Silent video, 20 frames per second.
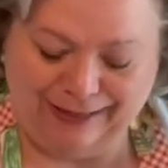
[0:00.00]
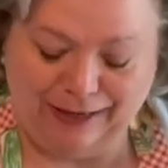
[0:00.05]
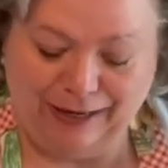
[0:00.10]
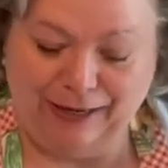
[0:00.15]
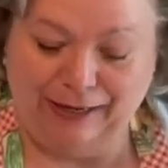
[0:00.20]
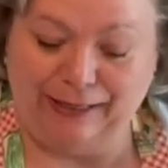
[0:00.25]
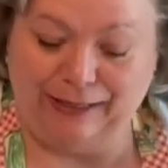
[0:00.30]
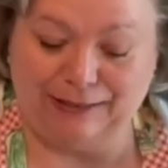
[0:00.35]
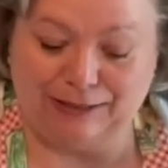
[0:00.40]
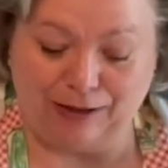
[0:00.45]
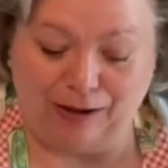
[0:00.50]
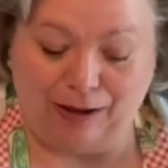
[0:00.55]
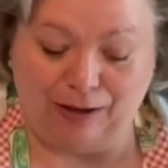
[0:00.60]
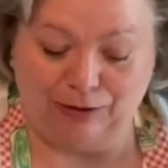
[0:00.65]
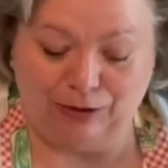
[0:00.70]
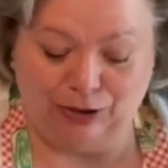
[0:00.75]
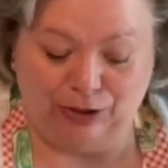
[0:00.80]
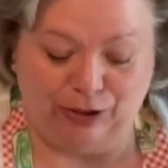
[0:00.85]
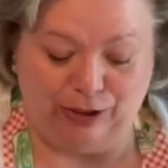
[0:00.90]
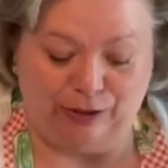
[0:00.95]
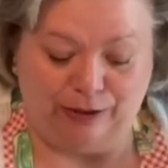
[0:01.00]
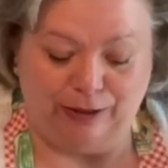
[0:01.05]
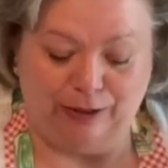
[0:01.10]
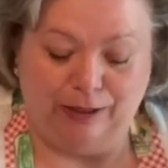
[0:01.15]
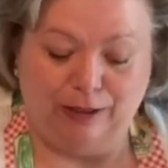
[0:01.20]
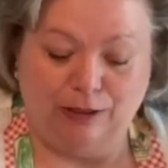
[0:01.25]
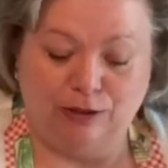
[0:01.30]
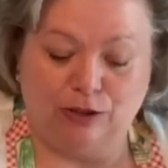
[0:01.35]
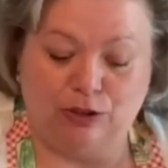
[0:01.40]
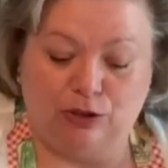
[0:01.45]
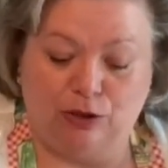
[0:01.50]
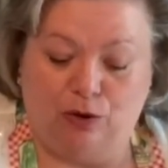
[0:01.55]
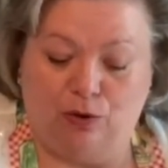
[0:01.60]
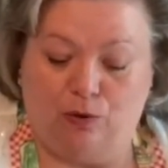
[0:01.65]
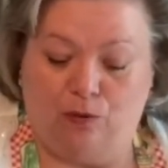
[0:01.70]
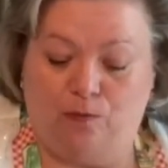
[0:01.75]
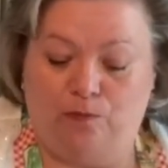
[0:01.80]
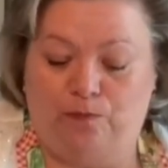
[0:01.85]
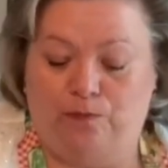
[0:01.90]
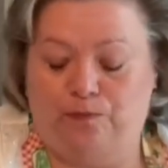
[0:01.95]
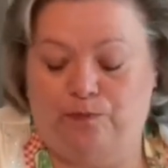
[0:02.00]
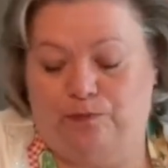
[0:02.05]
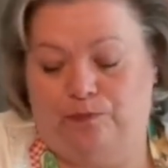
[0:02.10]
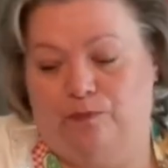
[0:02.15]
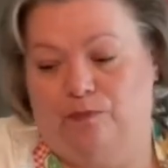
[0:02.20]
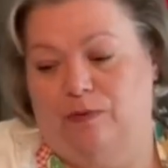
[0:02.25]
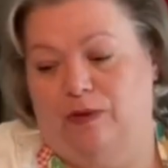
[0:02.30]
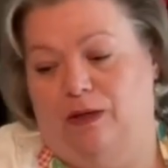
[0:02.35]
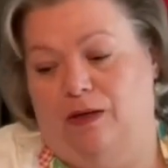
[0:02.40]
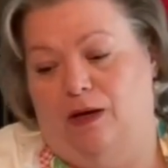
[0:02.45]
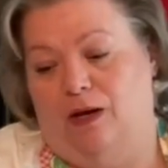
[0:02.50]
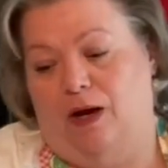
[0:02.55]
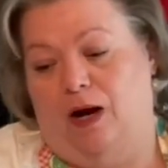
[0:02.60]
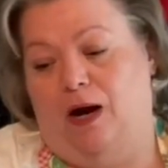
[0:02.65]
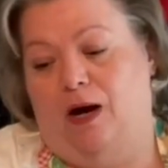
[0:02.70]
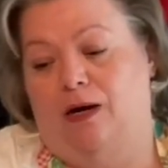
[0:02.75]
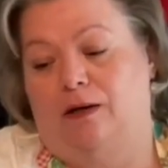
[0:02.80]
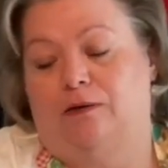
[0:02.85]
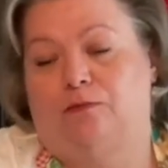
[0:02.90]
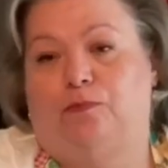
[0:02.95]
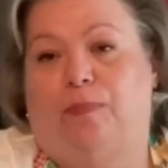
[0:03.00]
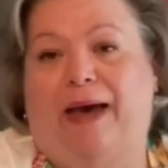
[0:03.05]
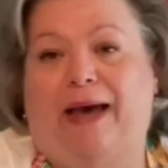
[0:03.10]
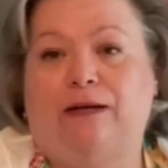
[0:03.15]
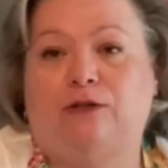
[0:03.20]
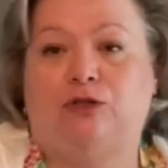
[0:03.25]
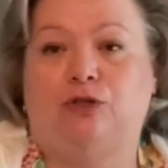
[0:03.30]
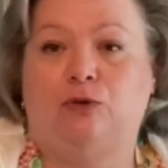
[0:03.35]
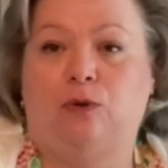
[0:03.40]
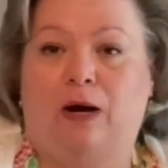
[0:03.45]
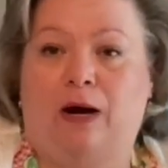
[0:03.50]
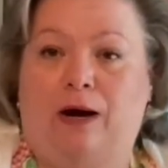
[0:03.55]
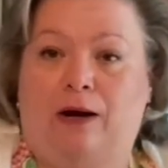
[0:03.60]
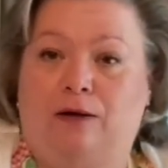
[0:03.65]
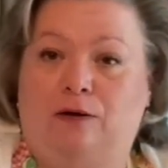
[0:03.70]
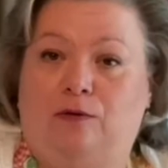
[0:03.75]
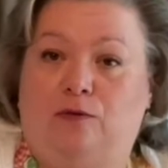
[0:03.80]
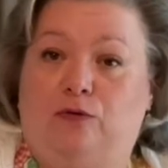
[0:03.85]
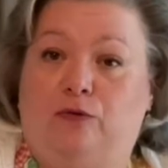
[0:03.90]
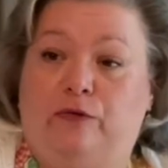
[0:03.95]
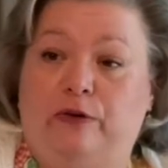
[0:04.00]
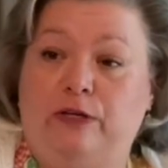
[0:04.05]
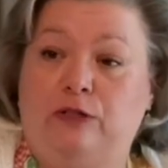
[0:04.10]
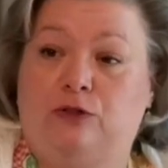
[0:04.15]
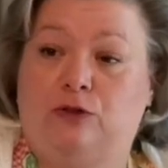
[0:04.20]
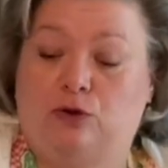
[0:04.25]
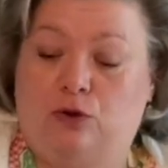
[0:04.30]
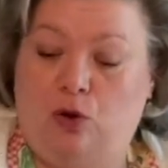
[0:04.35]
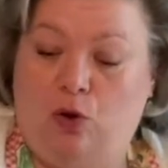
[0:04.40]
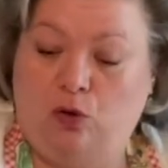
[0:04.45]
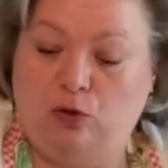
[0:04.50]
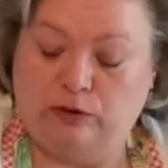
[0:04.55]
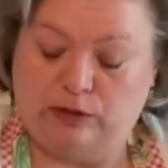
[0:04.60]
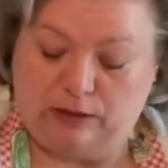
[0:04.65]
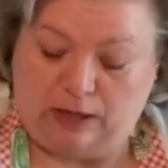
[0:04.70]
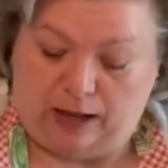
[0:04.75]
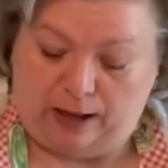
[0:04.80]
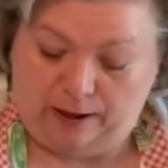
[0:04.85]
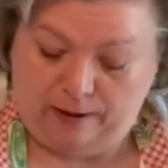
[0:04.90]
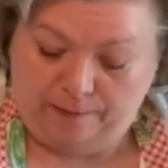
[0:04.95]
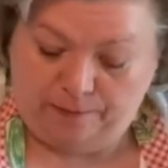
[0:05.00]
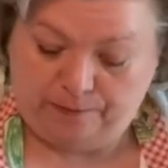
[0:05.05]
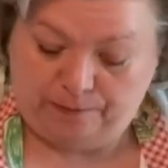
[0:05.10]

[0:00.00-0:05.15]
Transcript: It's all good. So, back to our freezer coleslaw.